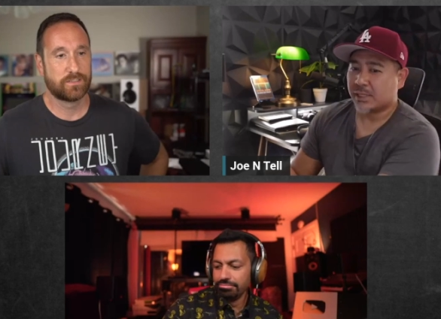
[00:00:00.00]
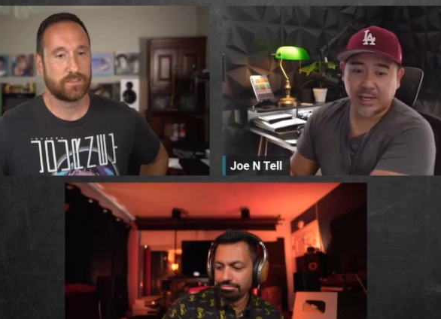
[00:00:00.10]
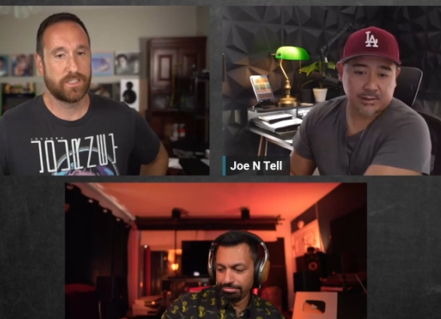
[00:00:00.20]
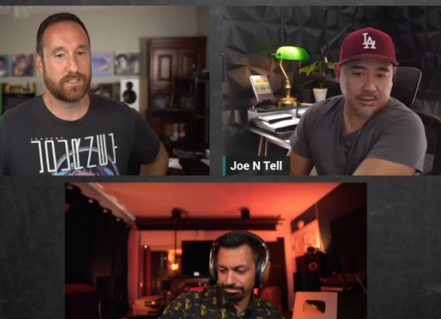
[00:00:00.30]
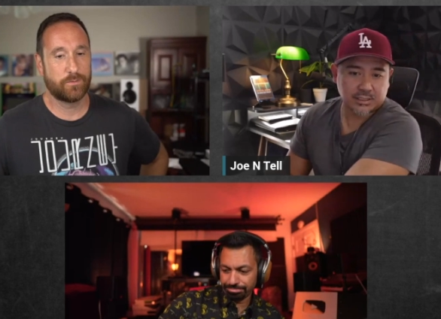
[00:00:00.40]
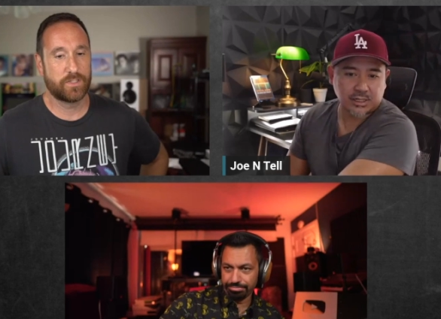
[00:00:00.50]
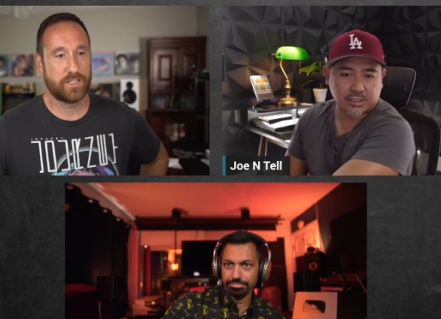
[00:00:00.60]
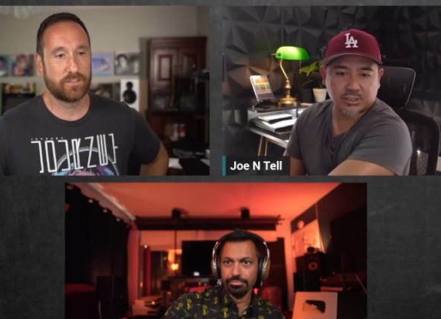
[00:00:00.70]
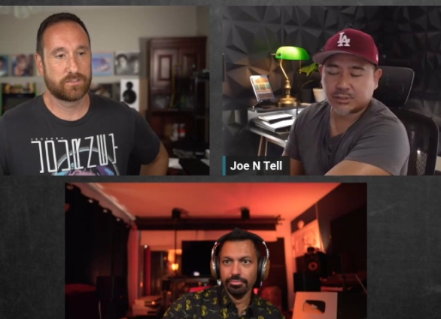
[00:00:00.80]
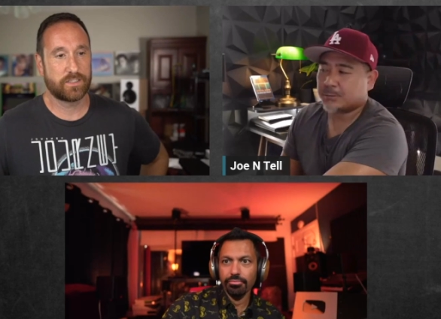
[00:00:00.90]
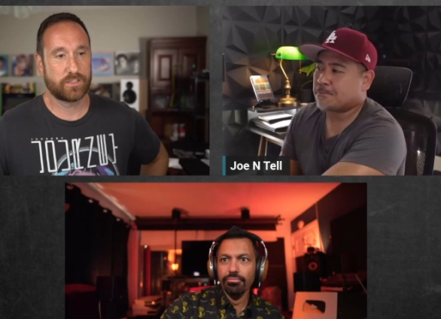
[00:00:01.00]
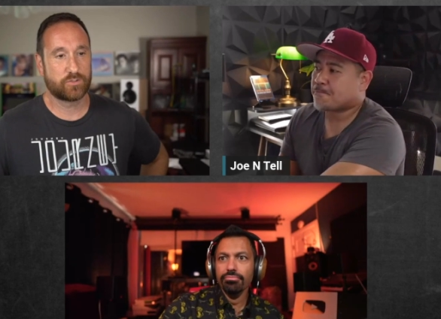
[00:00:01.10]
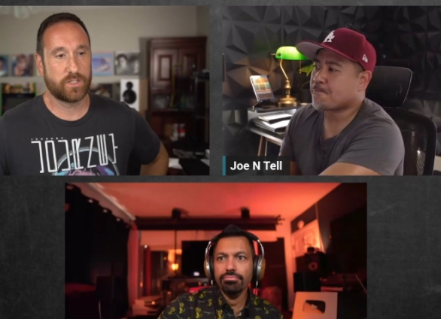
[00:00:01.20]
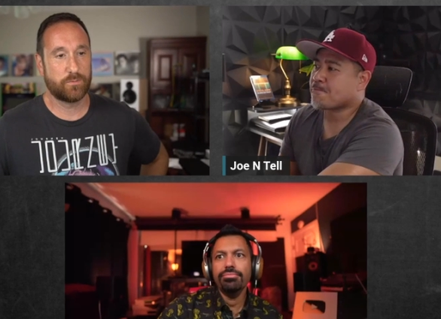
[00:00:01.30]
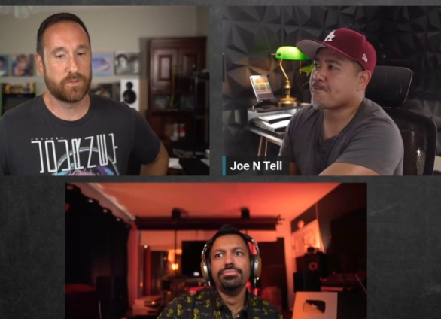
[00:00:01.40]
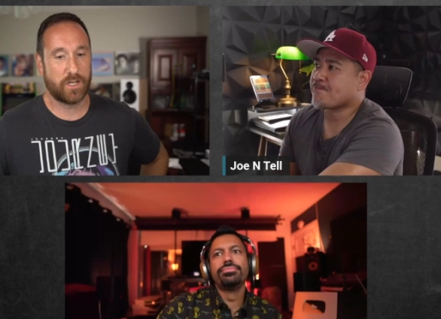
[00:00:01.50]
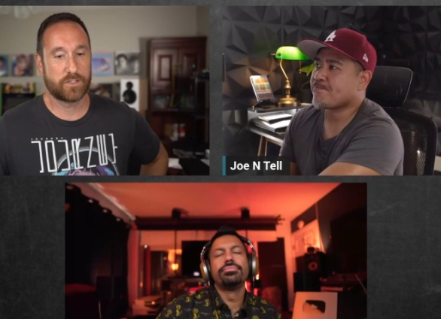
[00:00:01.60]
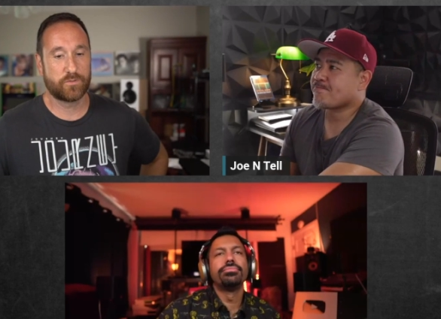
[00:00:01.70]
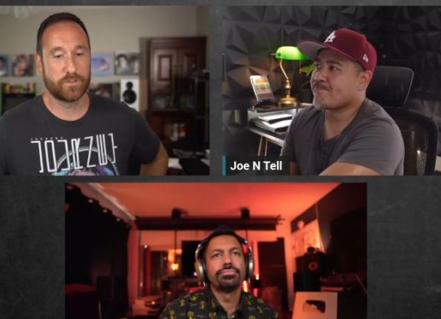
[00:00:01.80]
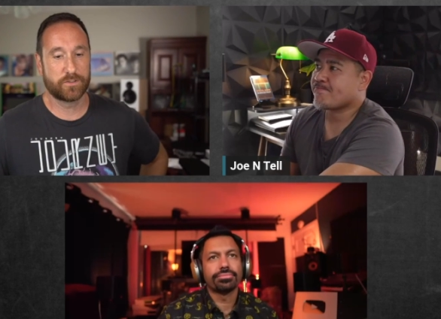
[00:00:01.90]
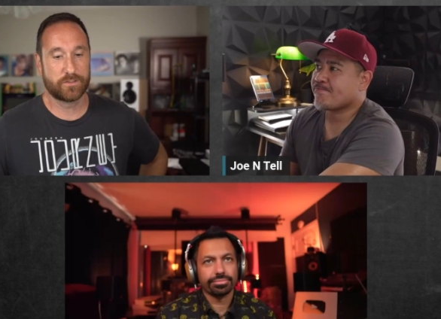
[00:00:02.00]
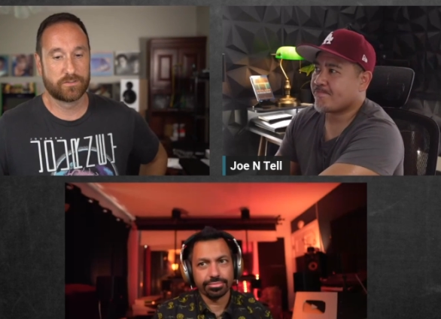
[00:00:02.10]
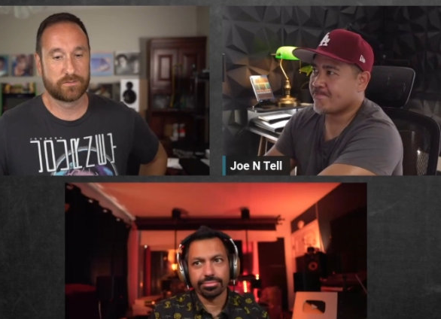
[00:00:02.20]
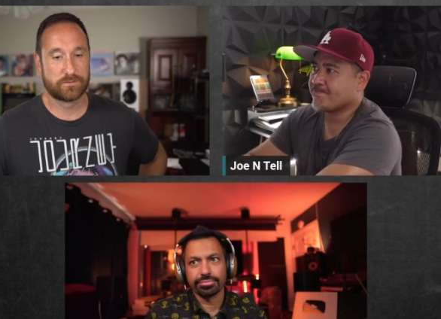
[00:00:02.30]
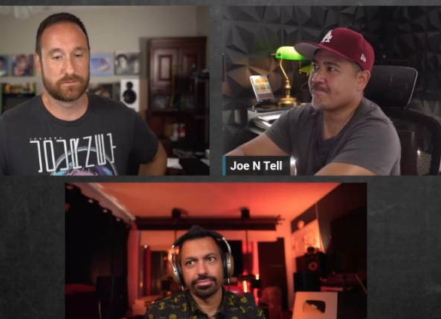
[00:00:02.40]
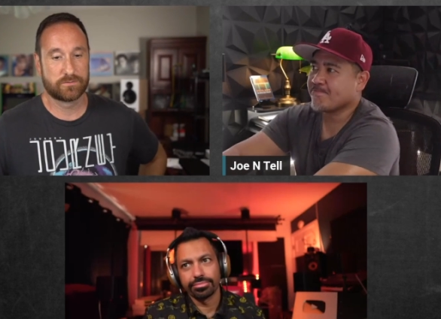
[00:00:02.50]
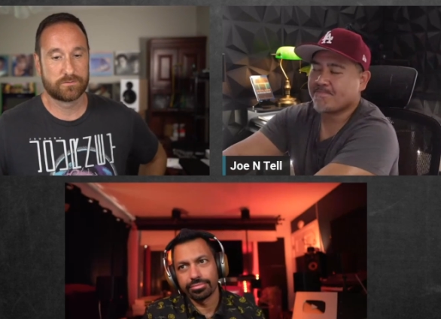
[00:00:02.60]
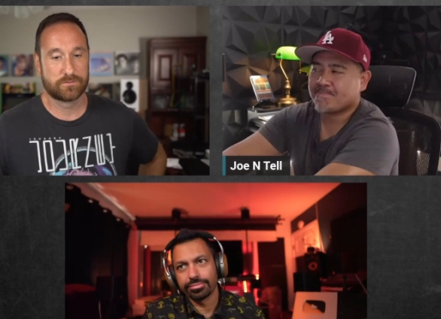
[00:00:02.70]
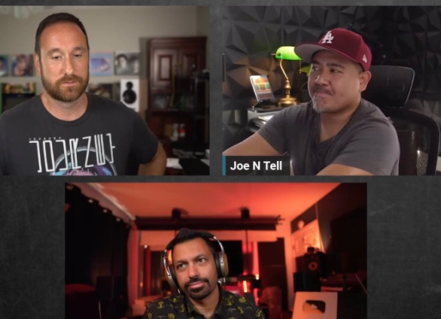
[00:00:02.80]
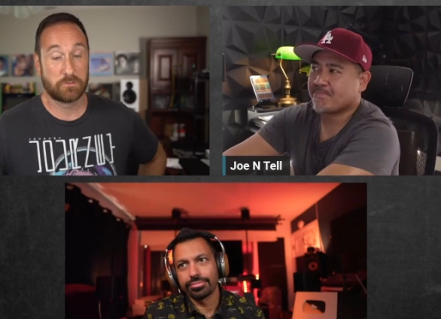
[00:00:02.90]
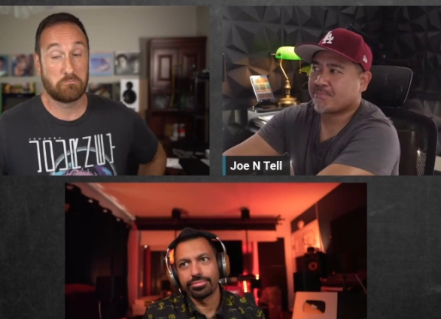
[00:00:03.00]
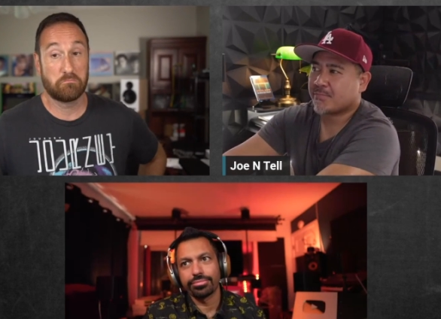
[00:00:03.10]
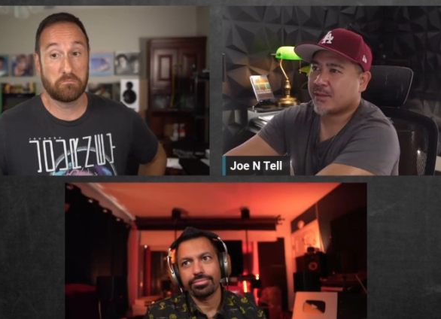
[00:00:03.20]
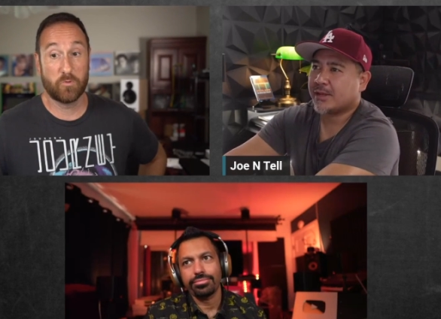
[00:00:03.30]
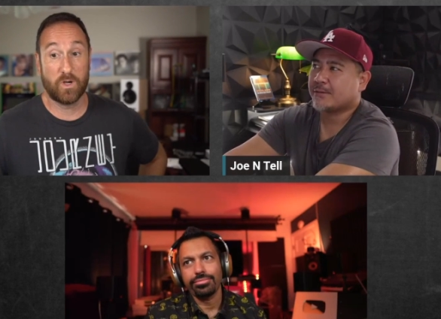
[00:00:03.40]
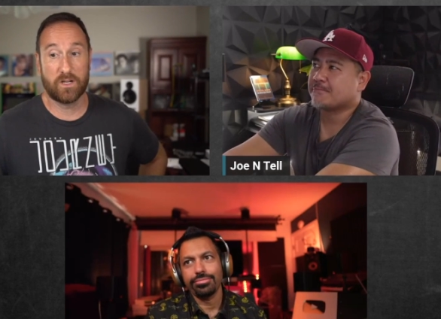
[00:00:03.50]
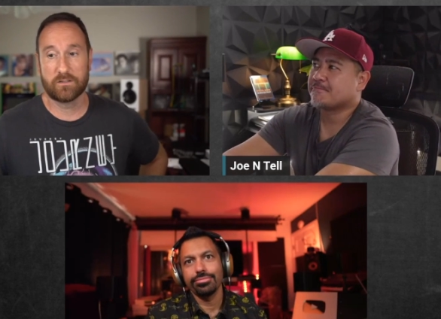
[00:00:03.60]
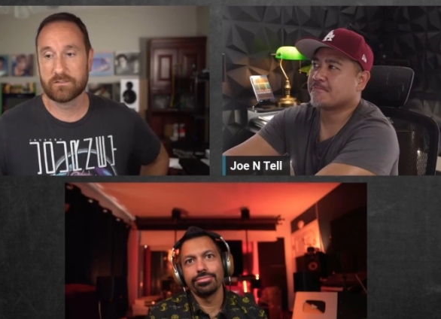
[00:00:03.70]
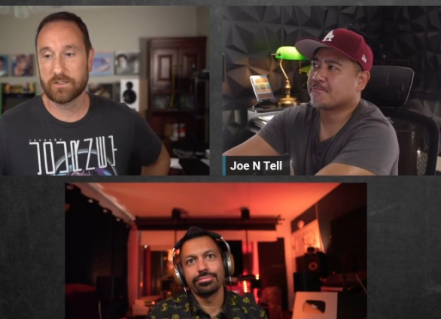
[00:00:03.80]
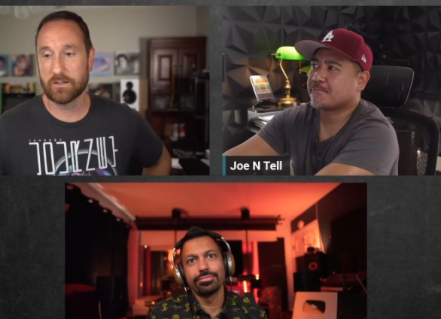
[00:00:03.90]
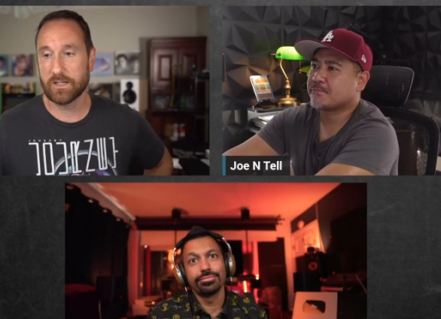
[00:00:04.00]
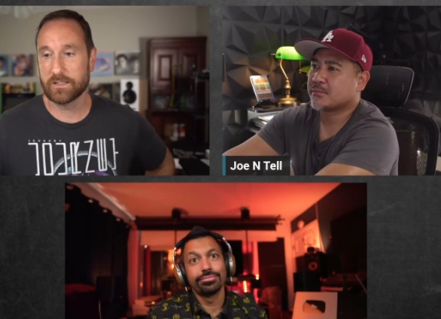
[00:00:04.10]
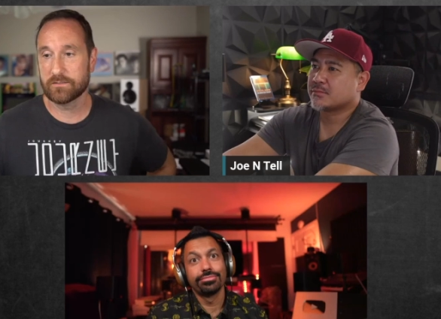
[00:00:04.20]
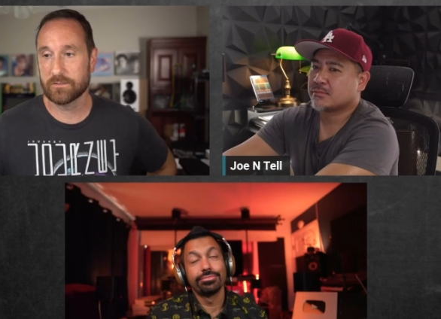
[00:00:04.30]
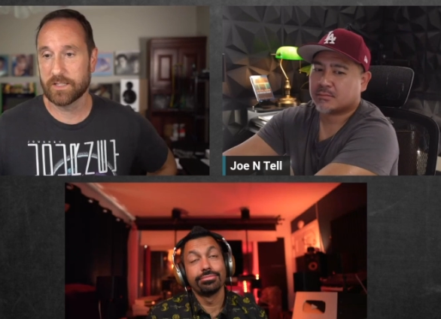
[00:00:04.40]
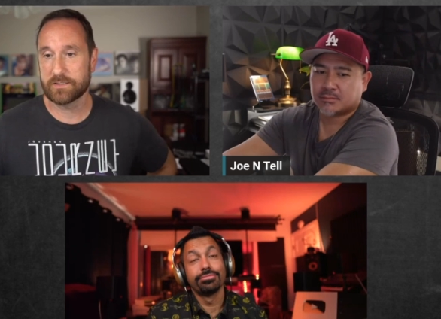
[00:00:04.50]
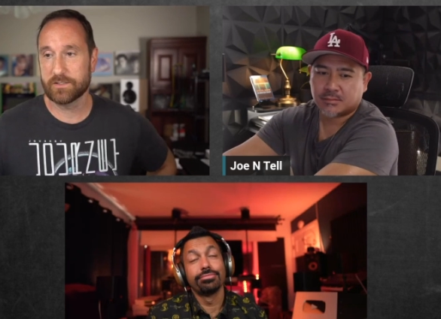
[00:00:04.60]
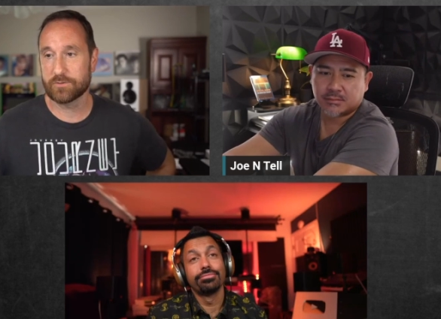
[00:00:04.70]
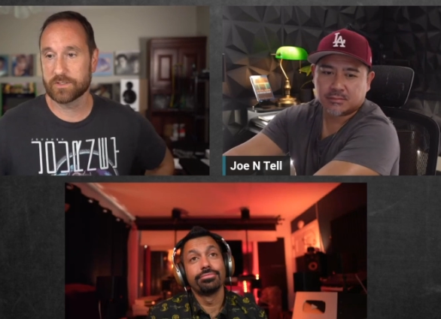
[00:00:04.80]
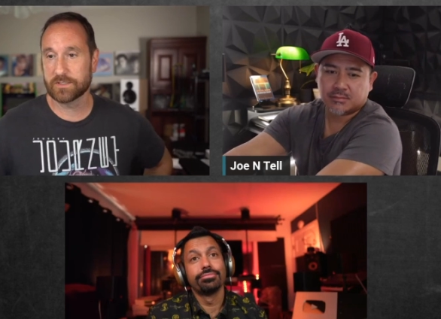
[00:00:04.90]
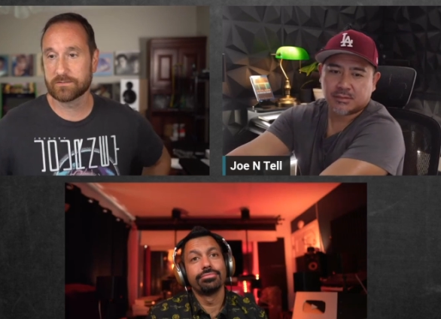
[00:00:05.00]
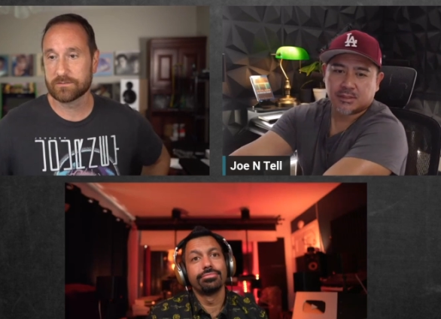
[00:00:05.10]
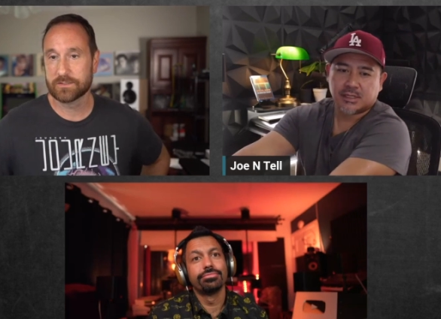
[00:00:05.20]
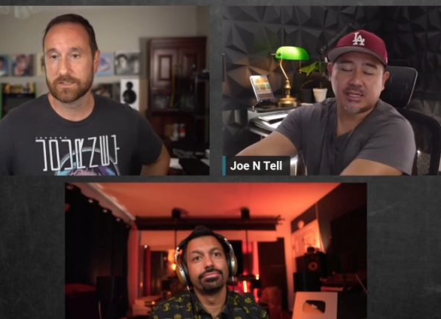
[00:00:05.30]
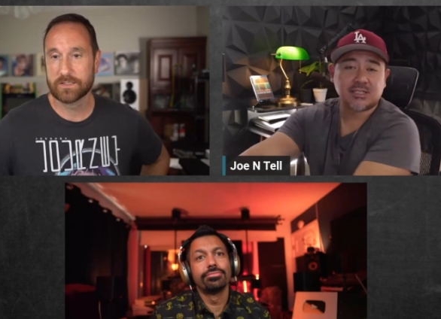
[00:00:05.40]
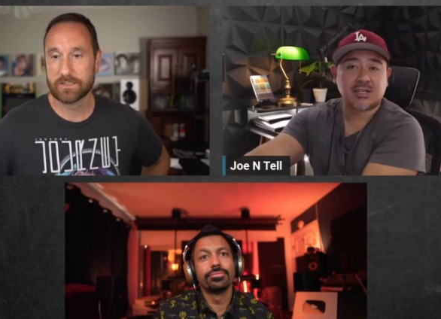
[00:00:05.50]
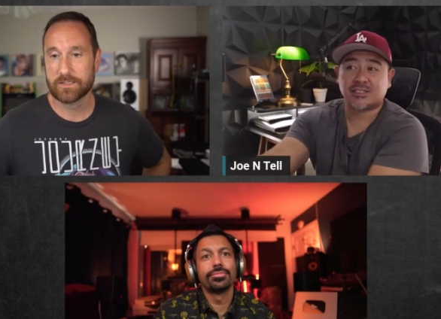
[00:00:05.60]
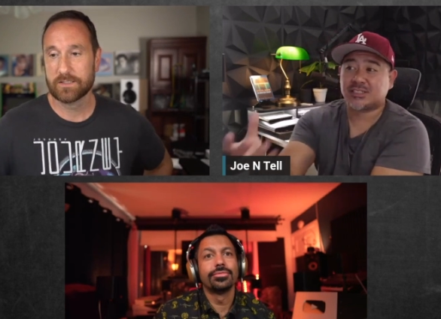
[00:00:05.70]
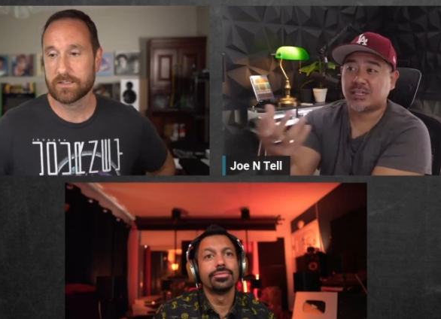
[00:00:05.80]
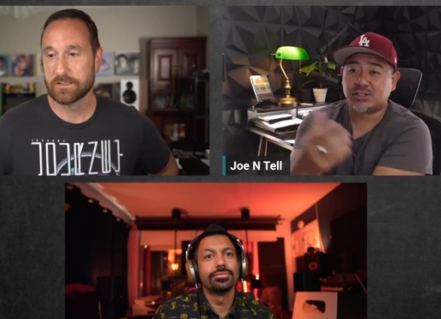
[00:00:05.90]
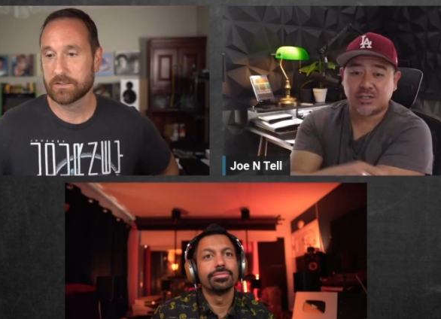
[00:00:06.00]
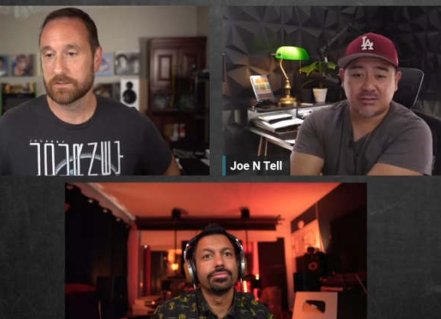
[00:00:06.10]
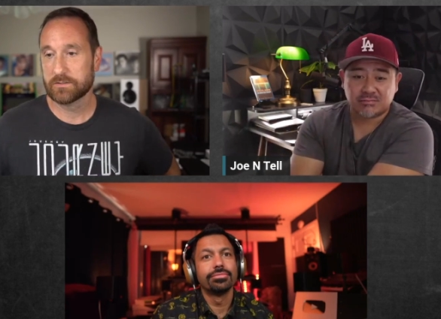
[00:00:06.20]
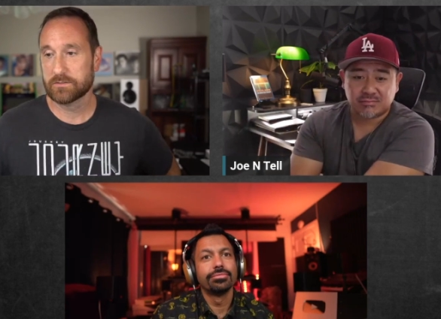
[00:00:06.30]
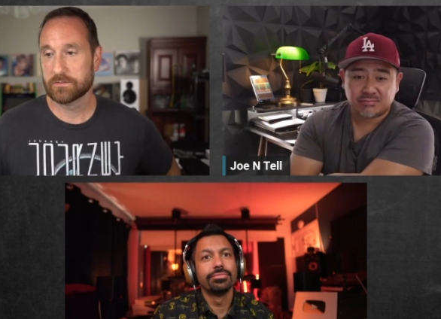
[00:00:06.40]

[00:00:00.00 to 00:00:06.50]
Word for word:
Speaker 1: Yeah, yeah I mean that notch. looks like a straight up notch filter. hmm Wow. Yeah. All right. Well, that's interesting.
Speaker 2: Yeah, it's a concentric.